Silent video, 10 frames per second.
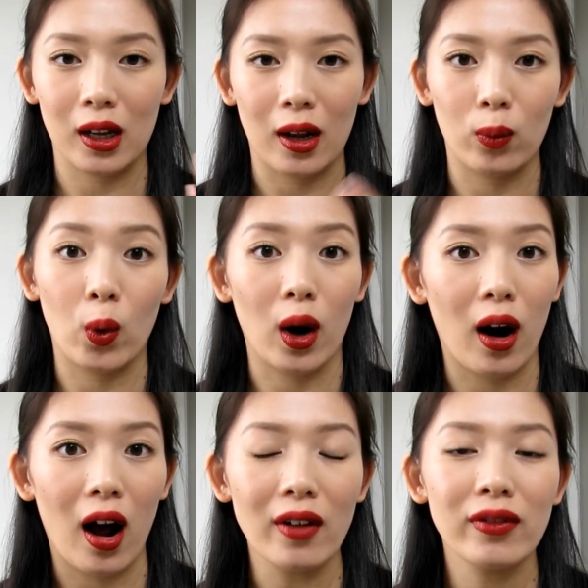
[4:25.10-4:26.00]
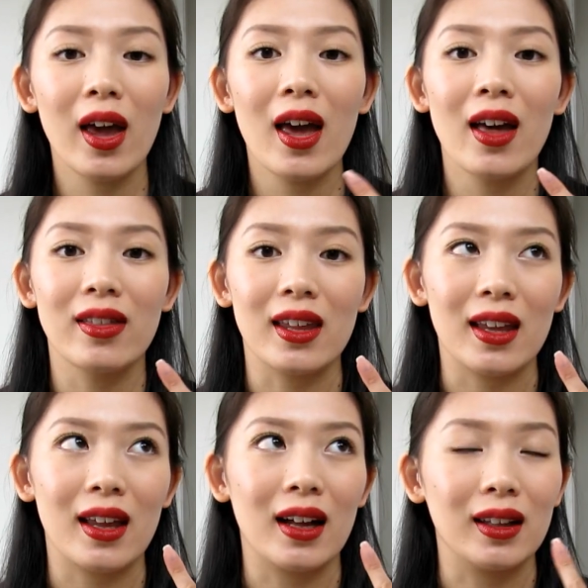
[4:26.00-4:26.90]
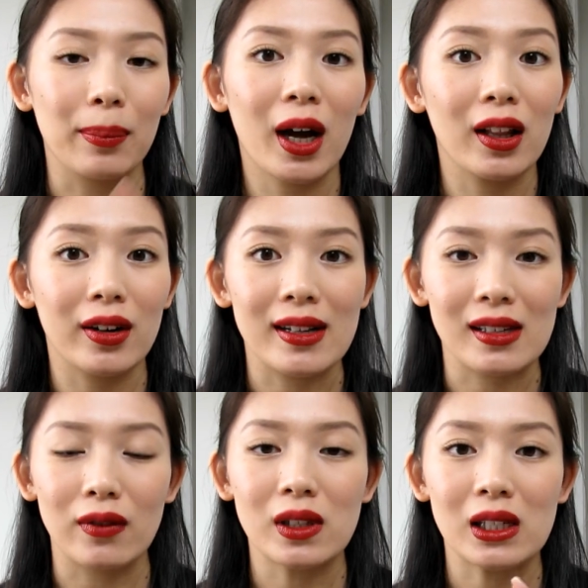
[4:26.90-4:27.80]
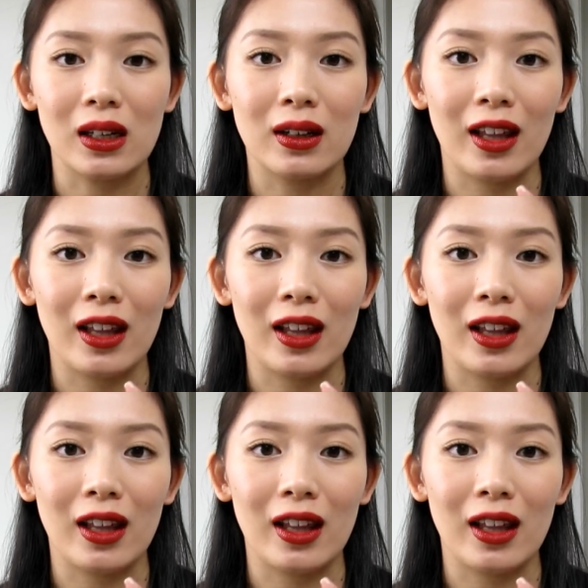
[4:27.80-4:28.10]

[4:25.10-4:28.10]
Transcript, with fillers: wore off, the lip color itself still